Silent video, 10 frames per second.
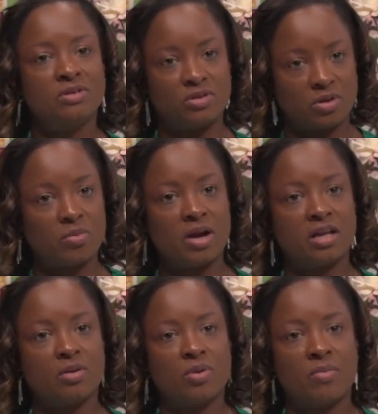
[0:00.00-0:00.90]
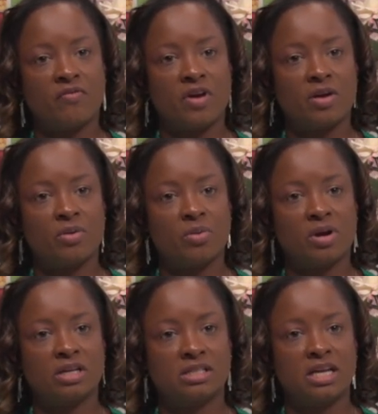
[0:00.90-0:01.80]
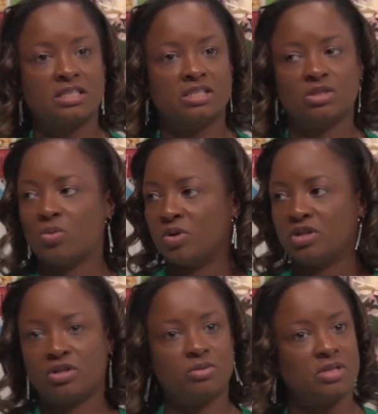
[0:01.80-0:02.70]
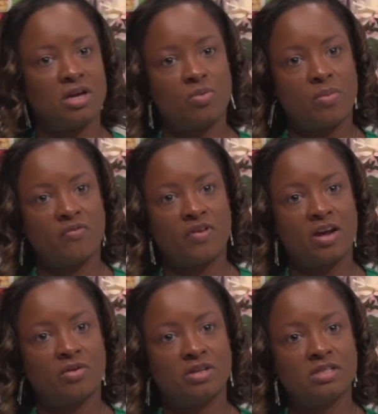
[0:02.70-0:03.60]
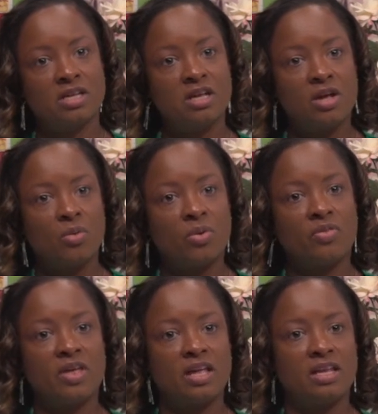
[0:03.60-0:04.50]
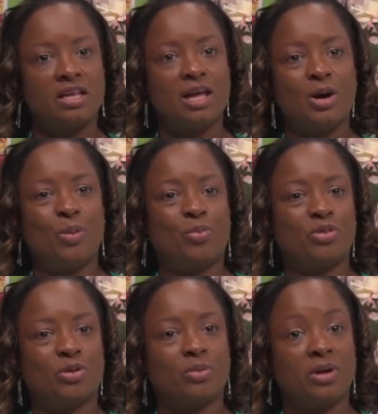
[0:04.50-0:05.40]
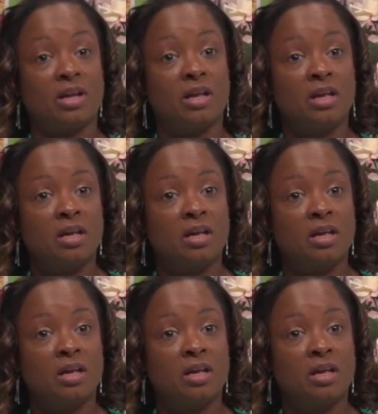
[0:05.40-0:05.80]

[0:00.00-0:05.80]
You're running a women veteran organization. So what do you tell women veterans when they need help with their rent?